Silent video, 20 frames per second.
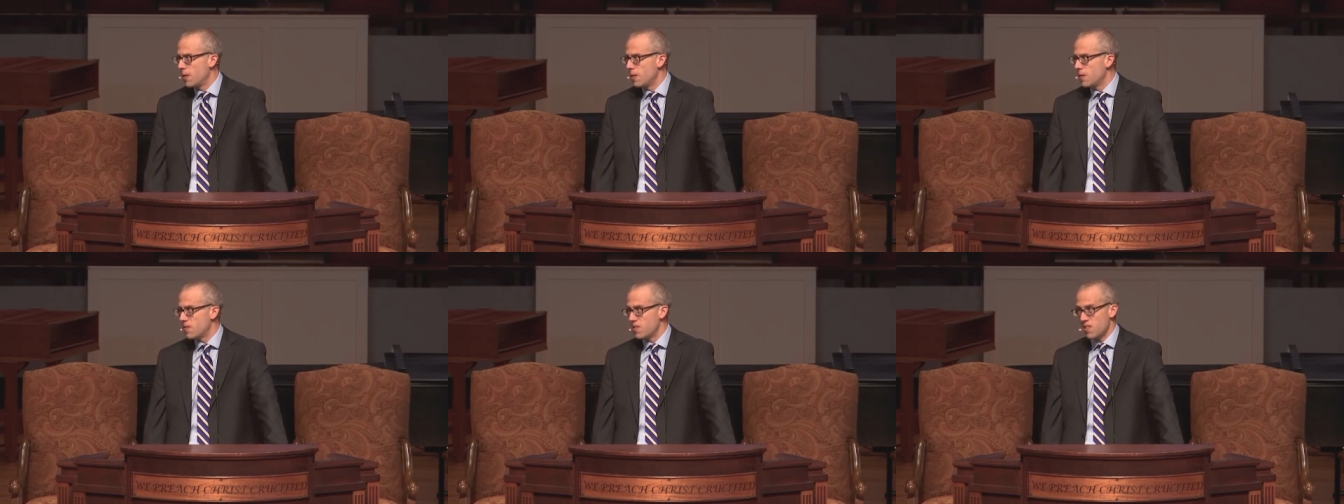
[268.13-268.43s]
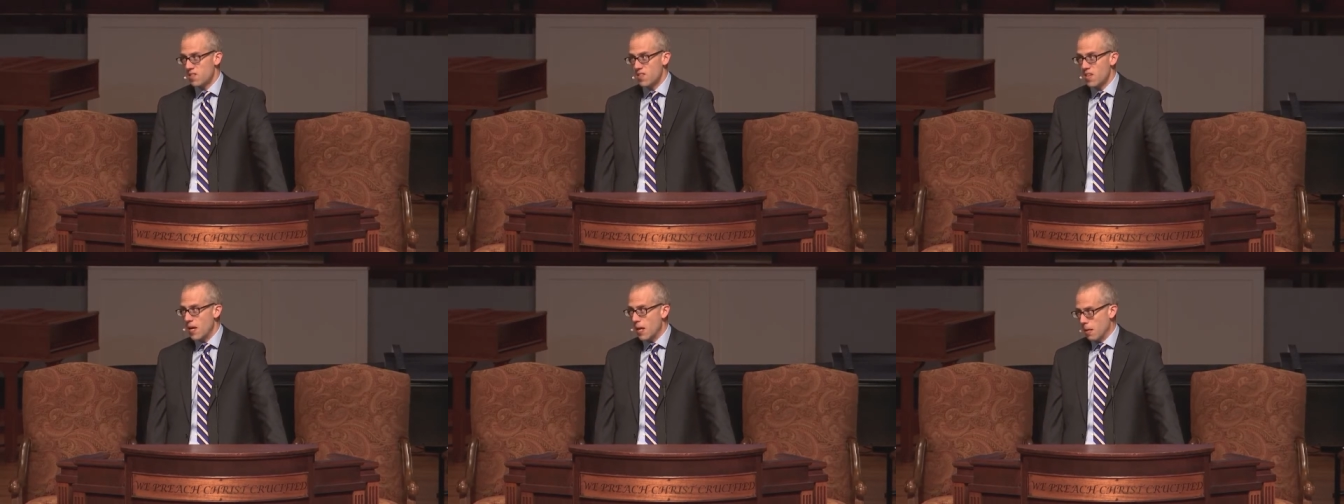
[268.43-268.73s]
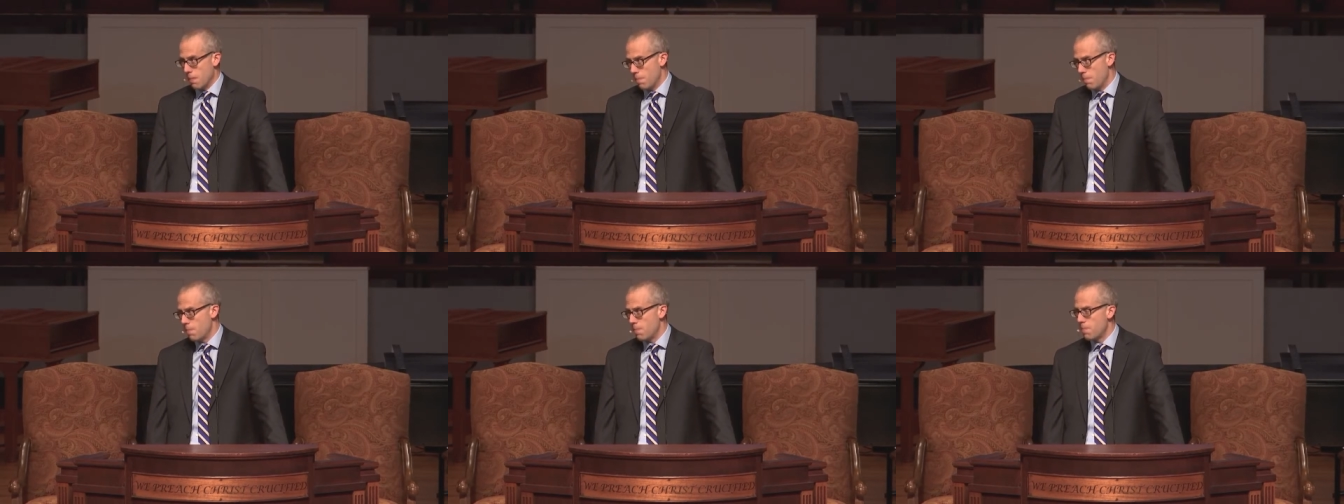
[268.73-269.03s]
it's the
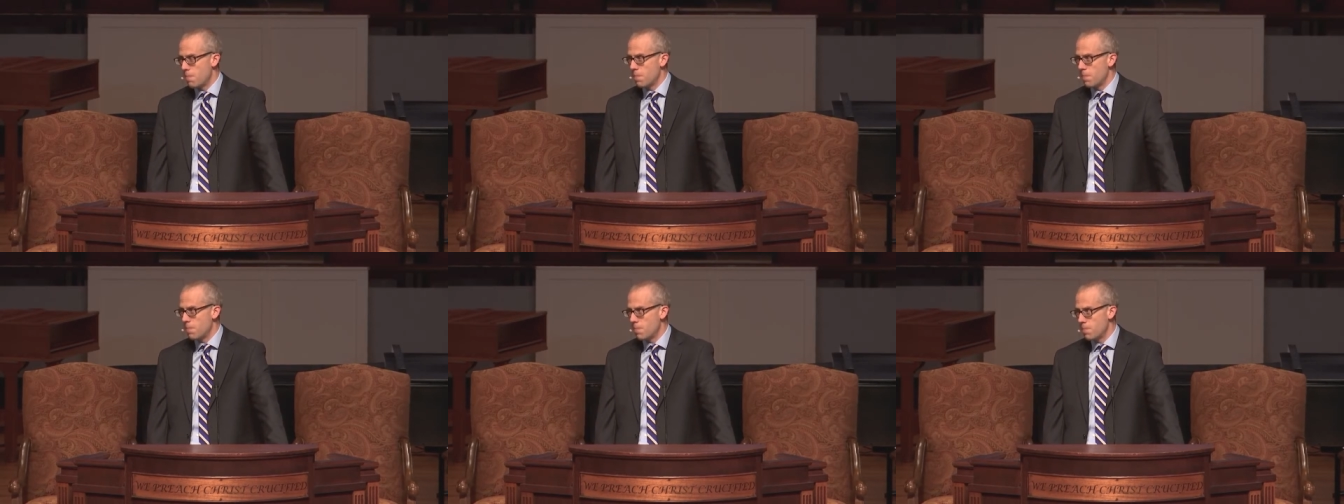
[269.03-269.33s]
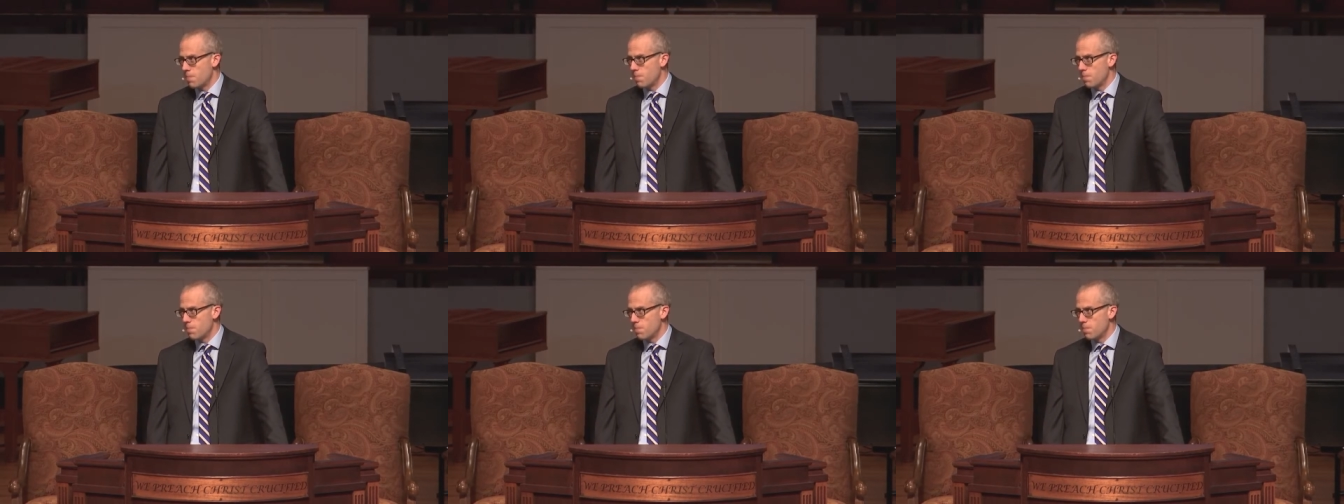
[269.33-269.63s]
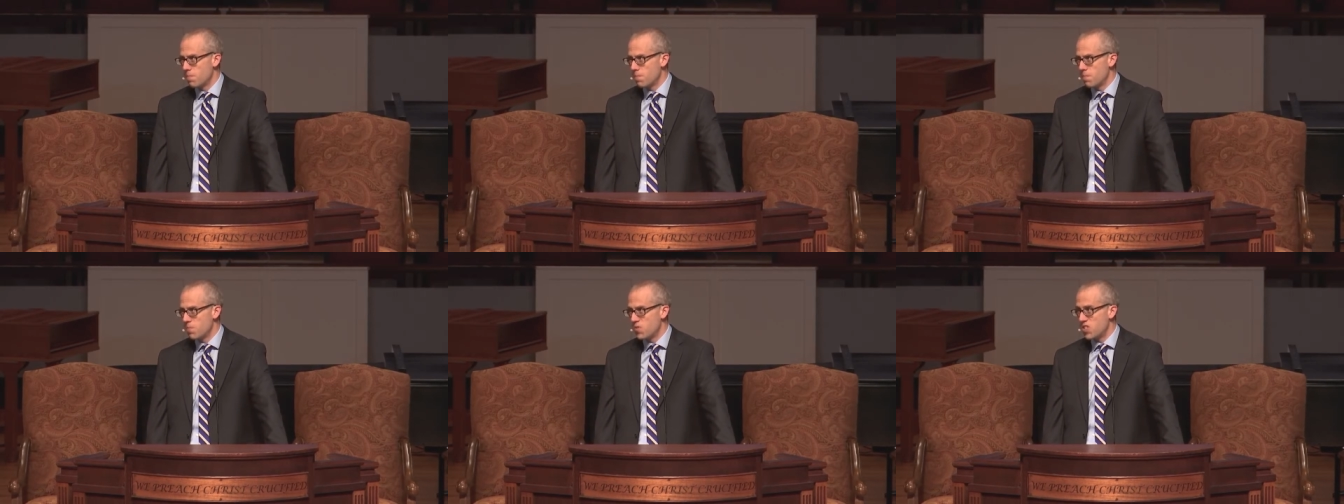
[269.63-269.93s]
same.
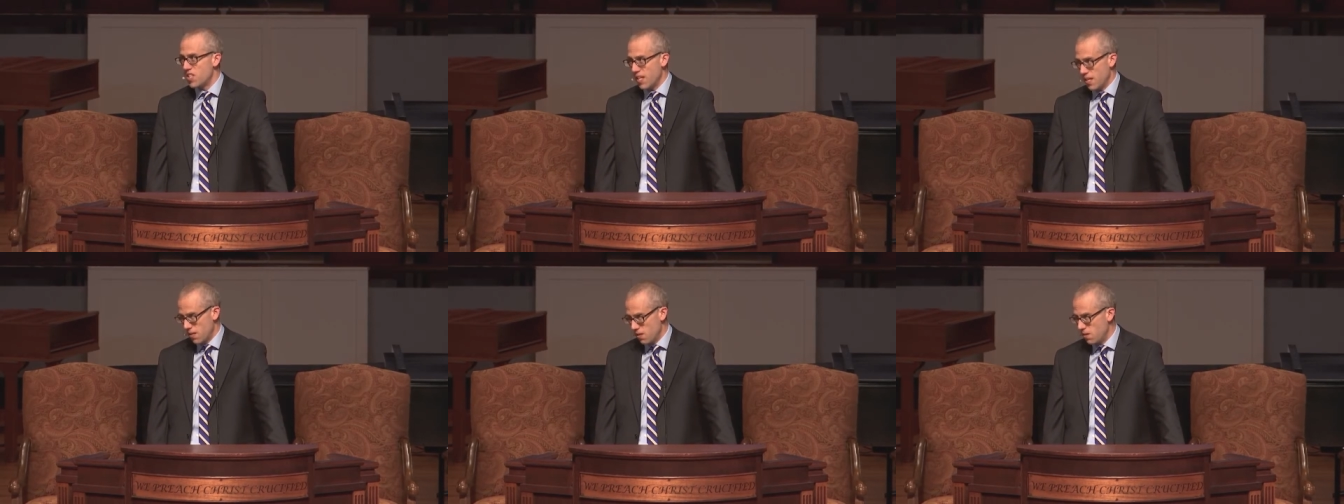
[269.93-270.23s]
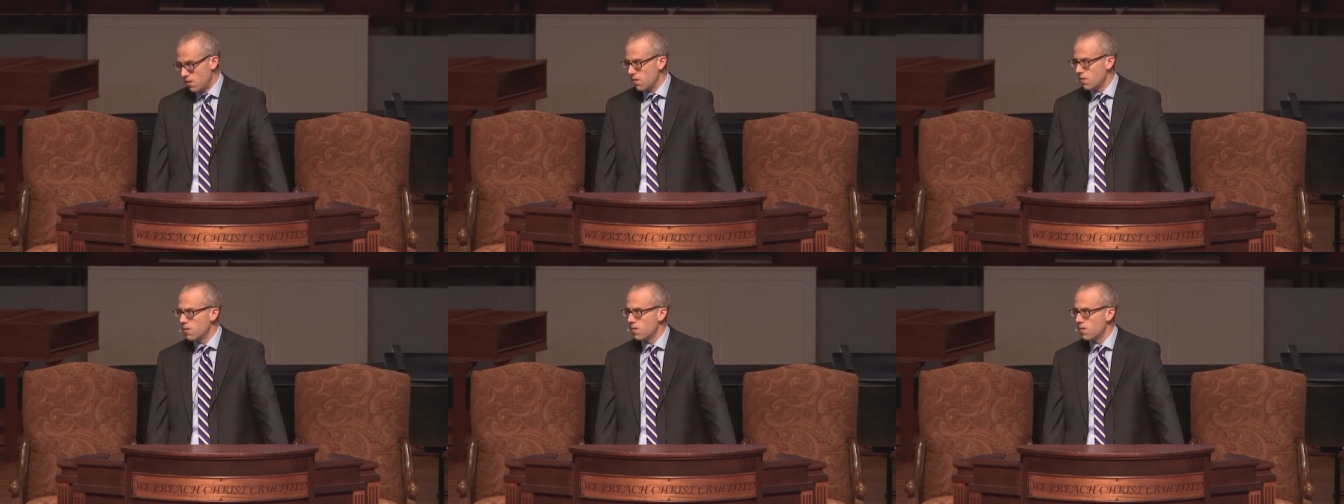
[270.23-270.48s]
Sin.